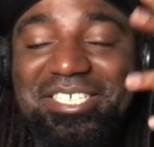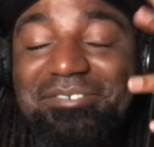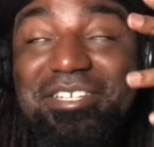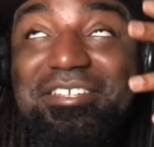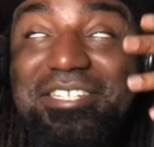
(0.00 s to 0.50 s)
Just
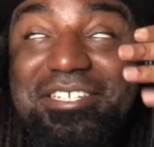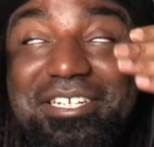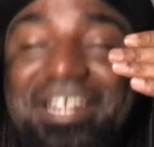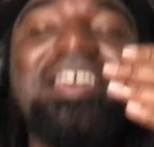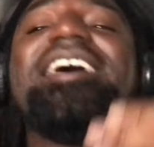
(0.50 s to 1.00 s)

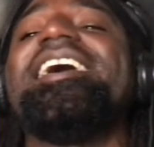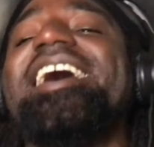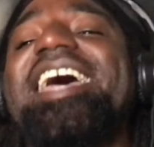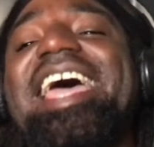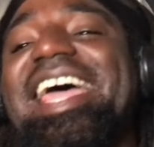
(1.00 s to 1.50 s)

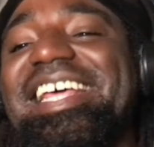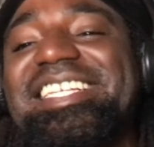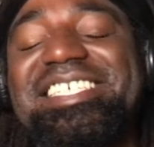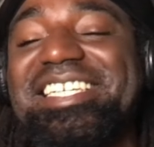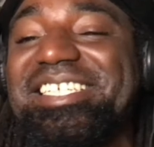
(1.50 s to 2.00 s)

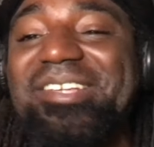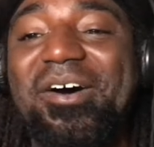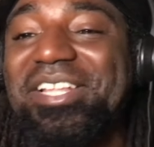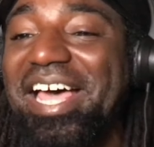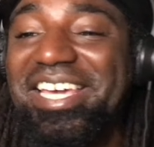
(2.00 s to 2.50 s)
it's just all
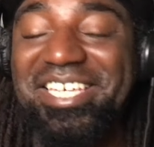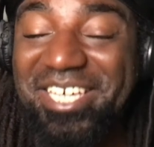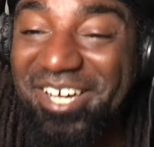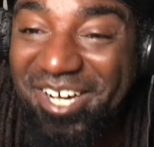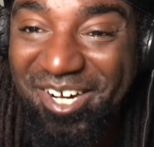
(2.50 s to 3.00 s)
like,
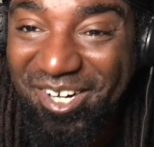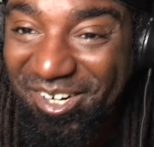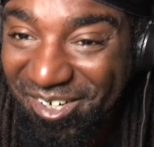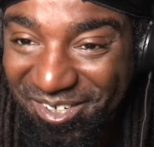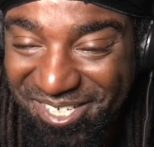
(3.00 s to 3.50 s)
yo.